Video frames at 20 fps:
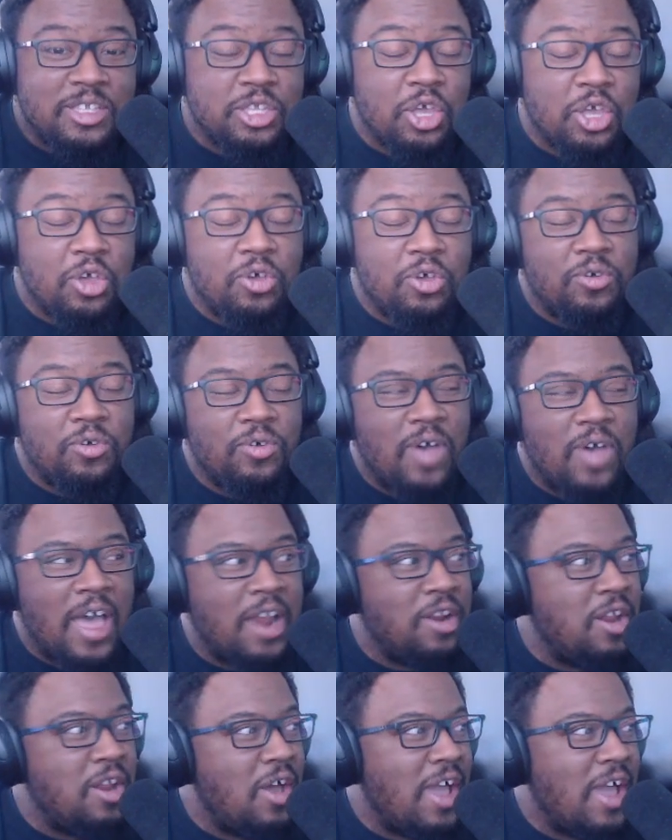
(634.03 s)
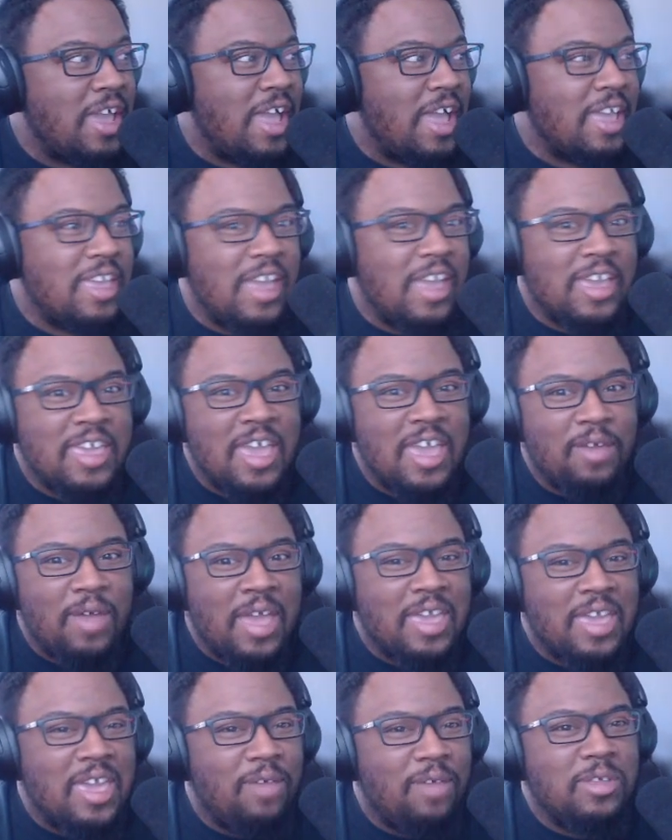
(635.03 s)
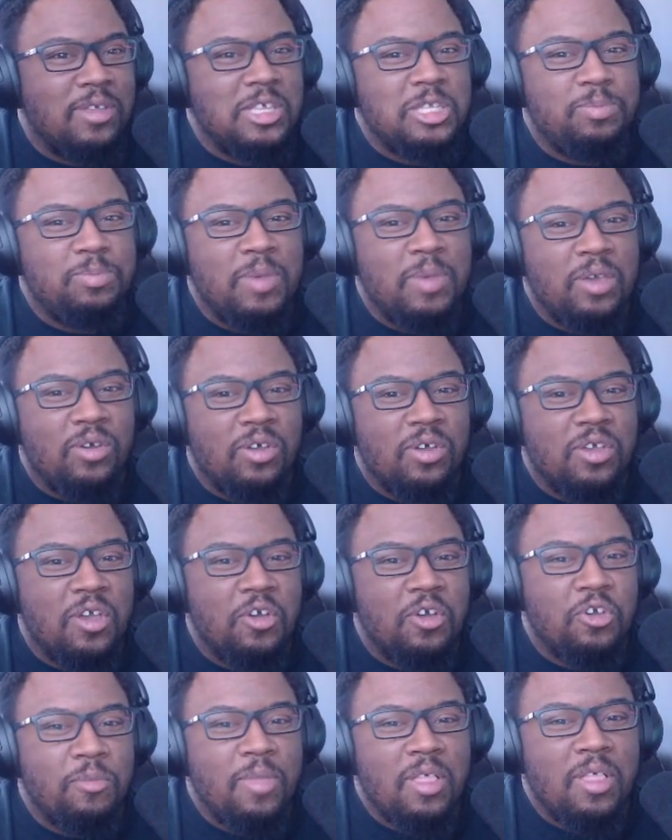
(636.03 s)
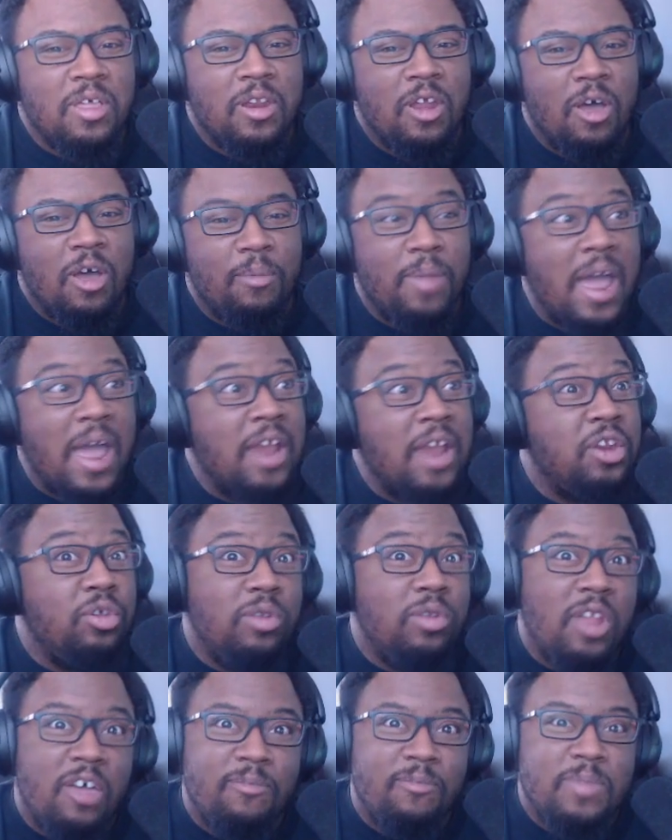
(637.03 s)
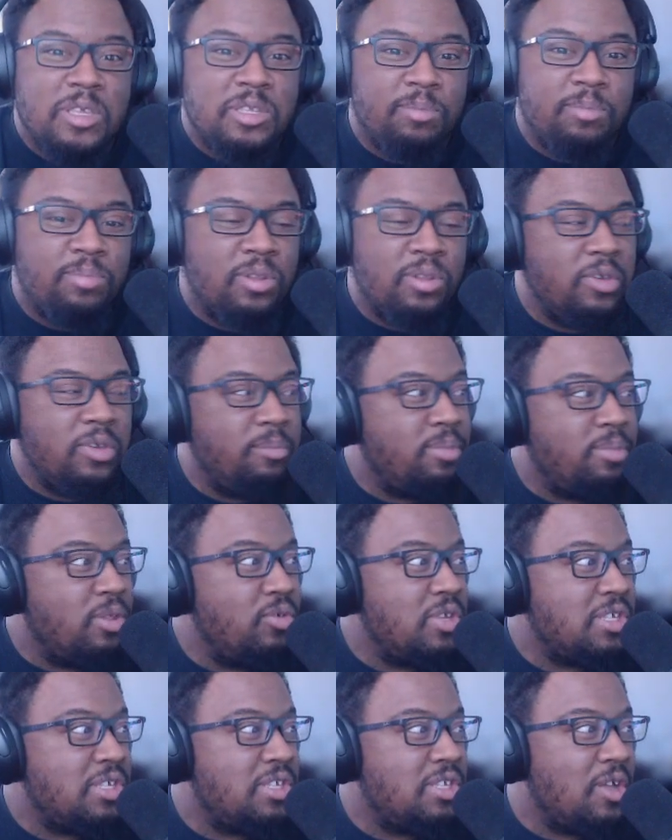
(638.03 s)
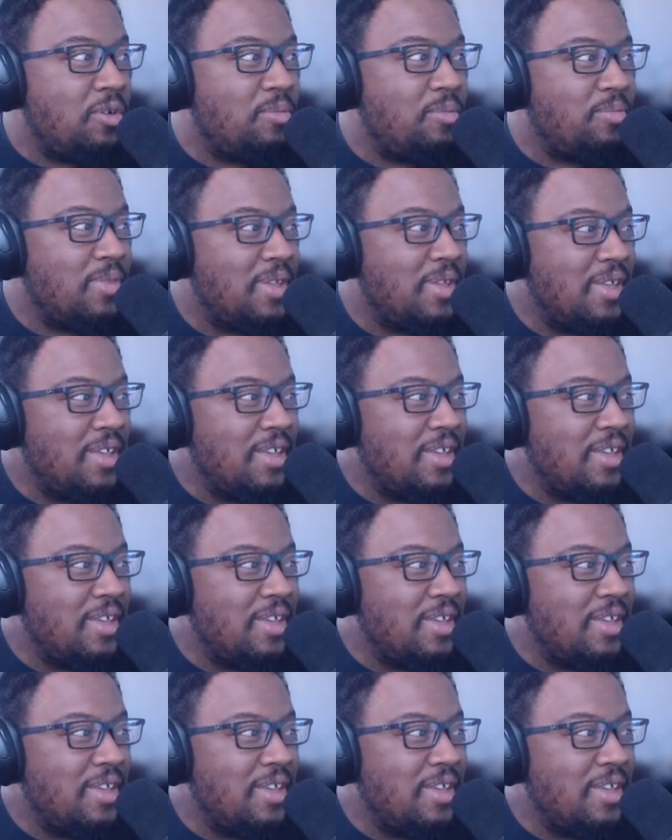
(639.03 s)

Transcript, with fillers: So I don't know. I, I, I can't I can't really speak on Cocomelon at all. But I do love me some Bluey. Bluey's dope.